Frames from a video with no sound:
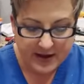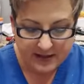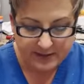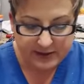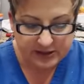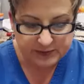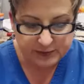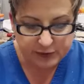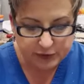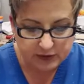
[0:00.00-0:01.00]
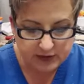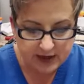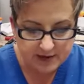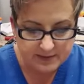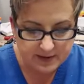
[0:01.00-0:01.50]
Let me just pull
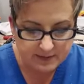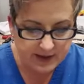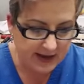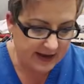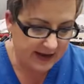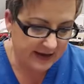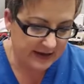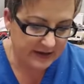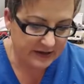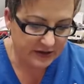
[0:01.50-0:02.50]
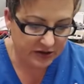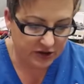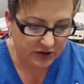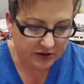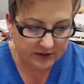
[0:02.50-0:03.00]
up my
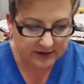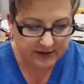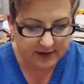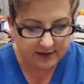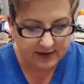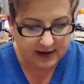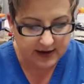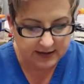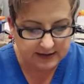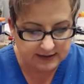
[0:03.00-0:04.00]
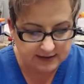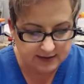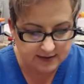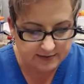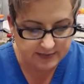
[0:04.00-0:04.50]
page so that I can see
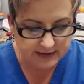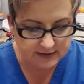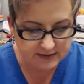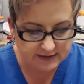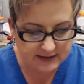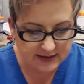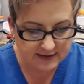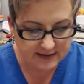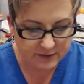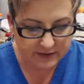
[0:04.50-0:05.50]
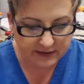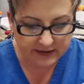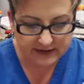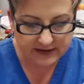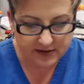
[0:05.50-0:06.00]
comments, and then we'll
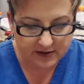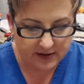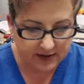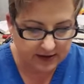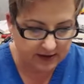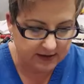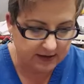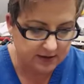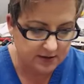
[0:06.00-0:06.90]
get started.